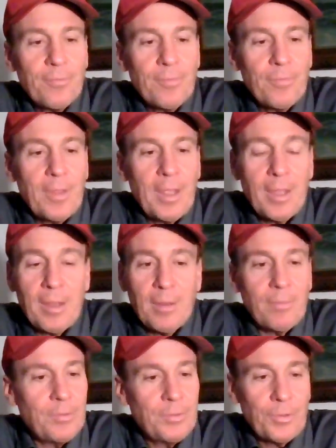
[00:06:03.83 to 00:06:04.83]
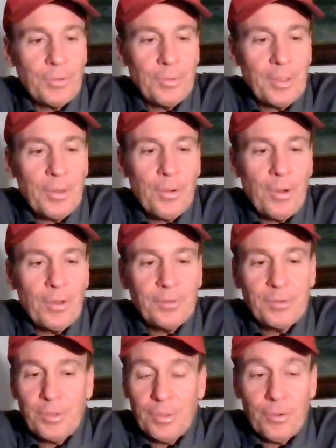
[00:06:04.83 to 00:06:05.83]
They certainly
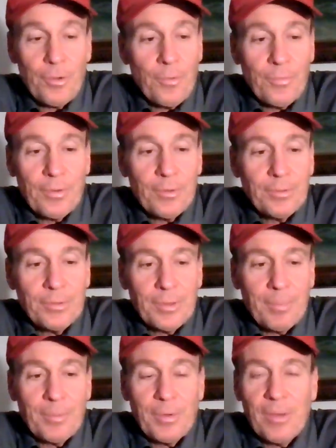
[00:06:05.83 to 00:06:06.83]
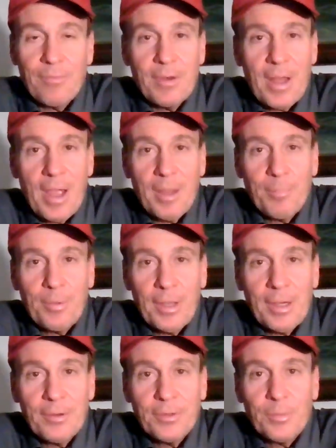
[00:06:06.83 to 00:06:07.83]
caused turnovers. I mean, you have 9
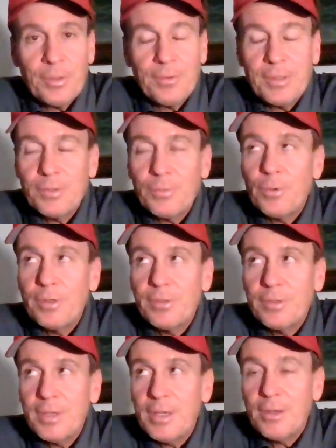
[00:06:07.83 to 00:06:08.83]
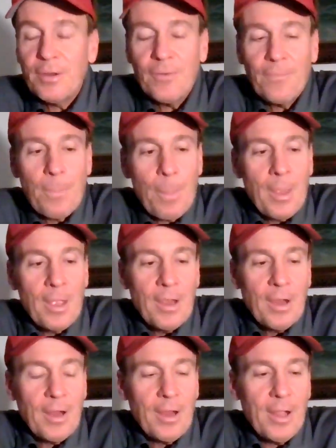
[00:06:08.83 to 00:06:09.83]
players with at least one steal.
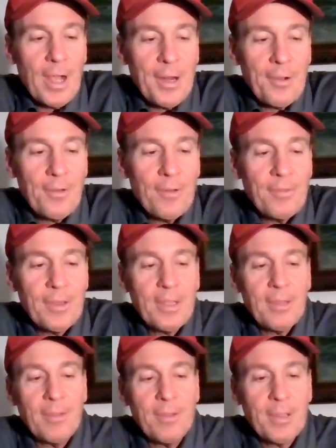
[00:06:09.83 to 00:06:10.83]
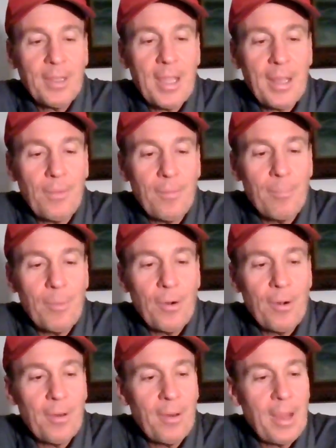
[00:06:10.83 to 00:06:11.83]
Gotta love the Caleb
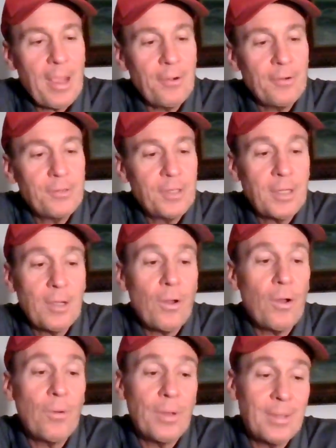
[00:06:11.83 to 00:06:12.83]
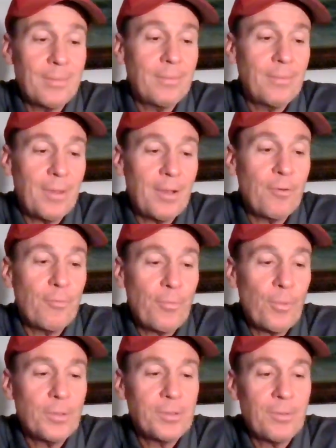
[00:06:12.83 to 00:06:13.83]
Martin energy. Oh, and then
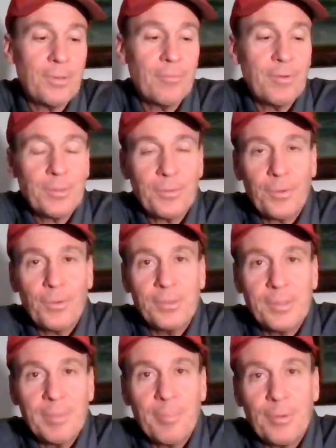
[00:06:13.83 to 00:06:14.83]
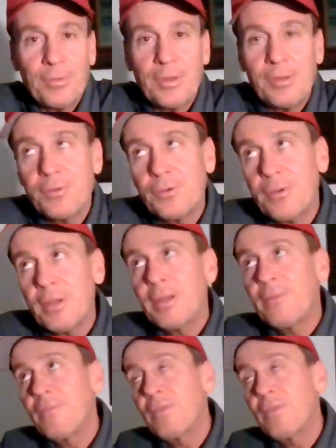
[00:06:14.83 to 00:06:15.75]
unfortunately Victor Oladipo's injury.